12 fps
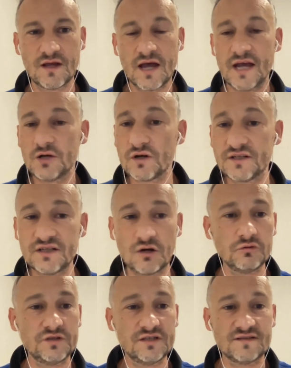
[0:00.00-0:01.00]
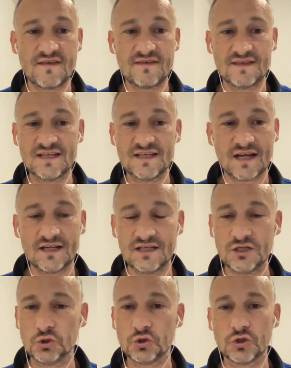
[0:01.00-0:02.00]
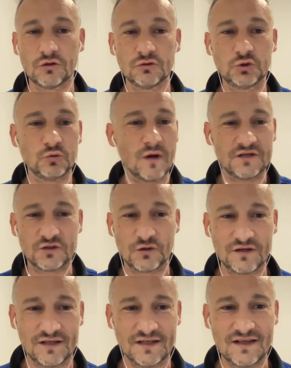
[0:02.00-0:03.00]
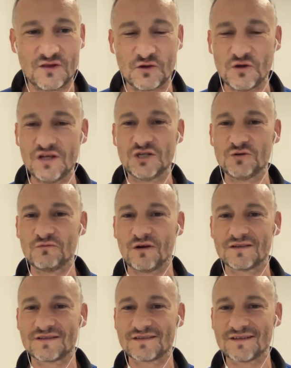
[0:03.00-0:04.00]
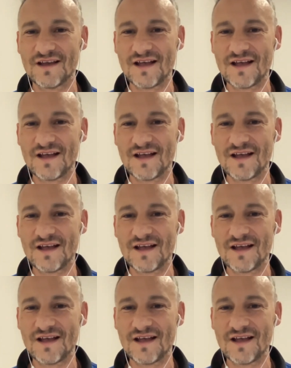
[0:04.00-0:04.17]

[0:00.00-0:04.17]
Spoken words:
And right now they decided to go to enter in the insurance